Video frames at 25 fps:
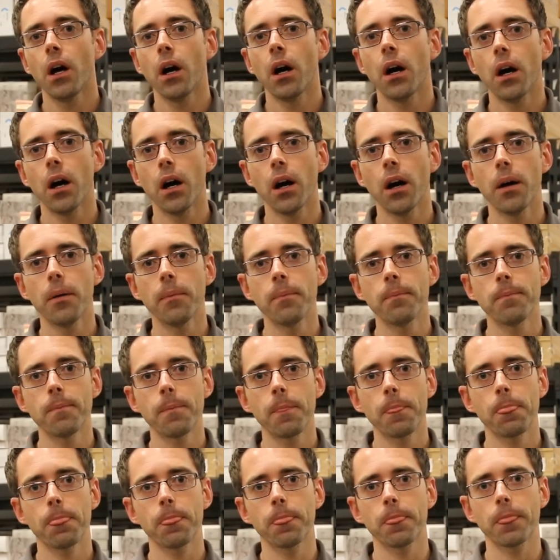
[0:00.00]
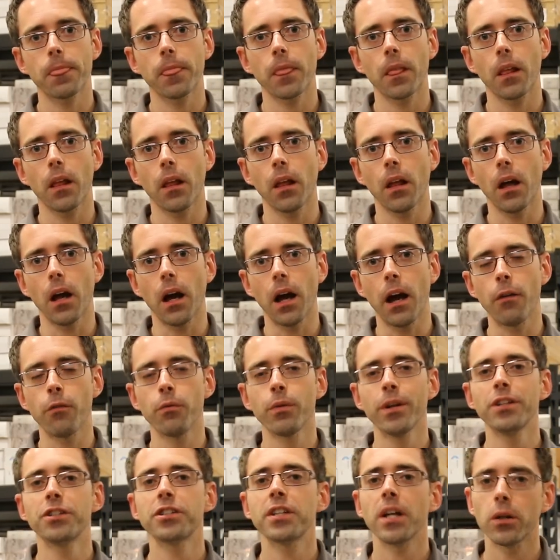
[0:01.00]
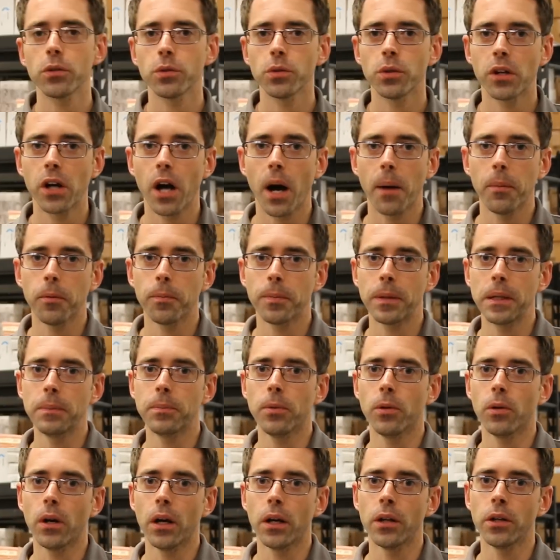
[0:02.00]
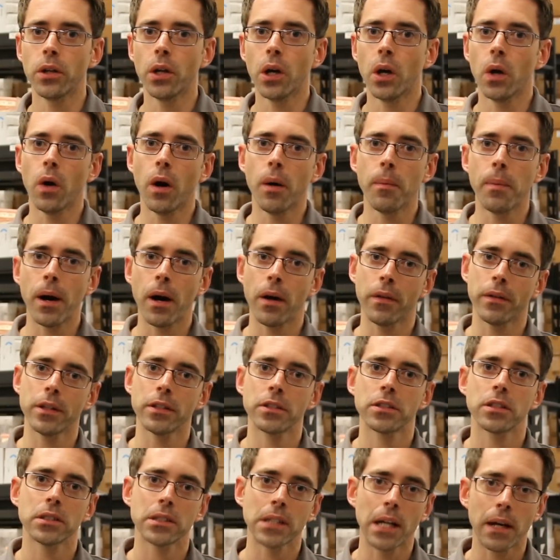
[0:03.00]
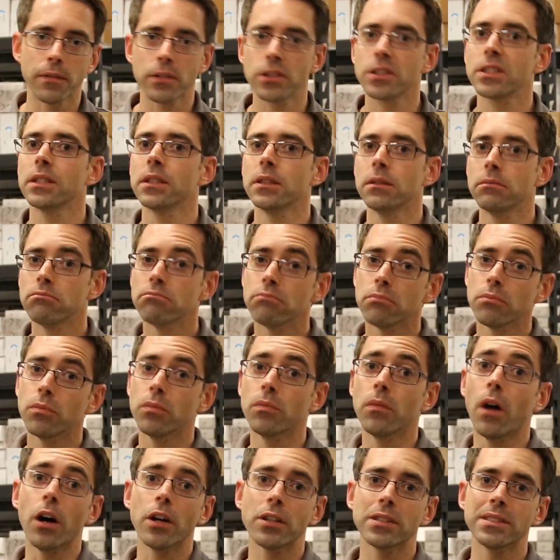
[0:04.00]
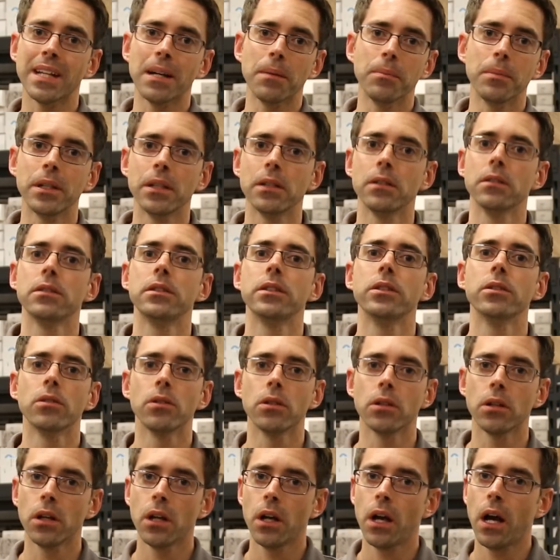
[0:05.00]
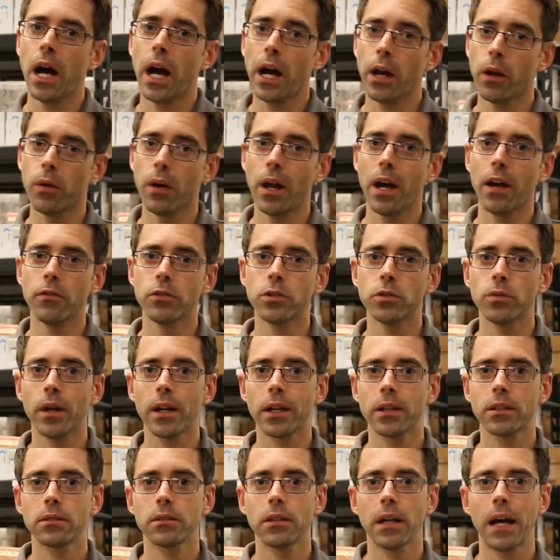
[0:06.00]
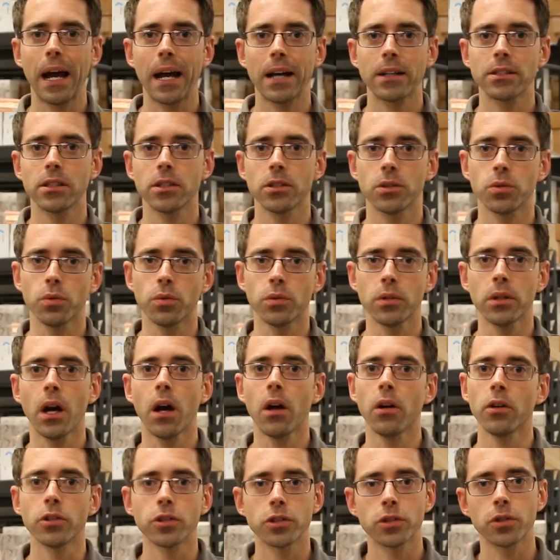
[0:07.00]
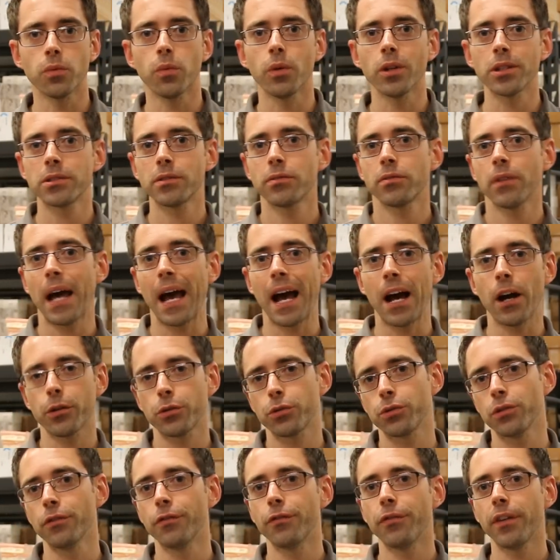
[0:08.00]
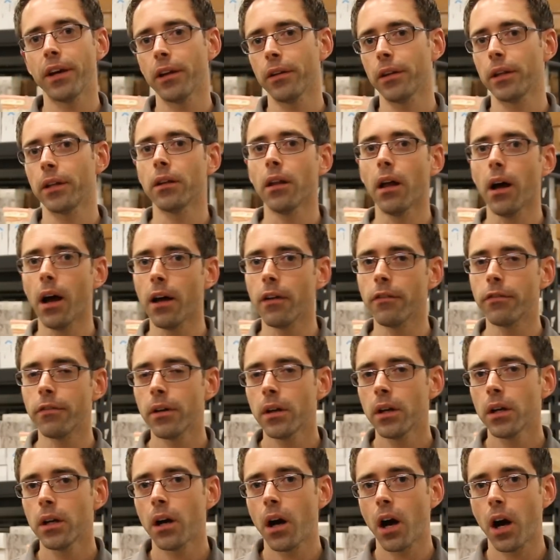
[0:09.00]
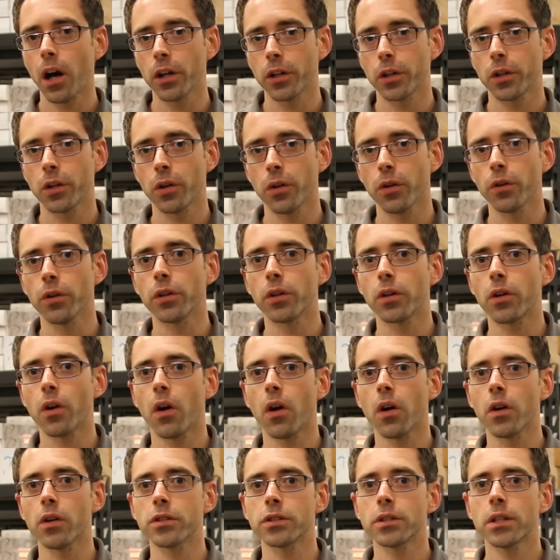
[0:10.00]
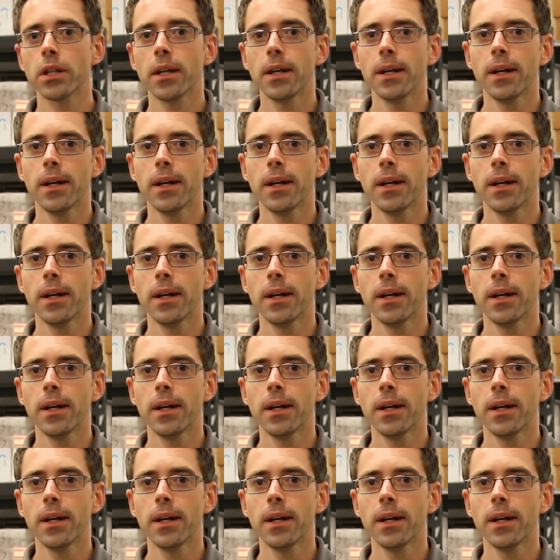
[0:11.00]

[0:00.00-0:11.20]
I reached out to a couple people I know about this, because obviously us not being a dealer, I don't have direct access or knowledge to what's actually failing live on current cars.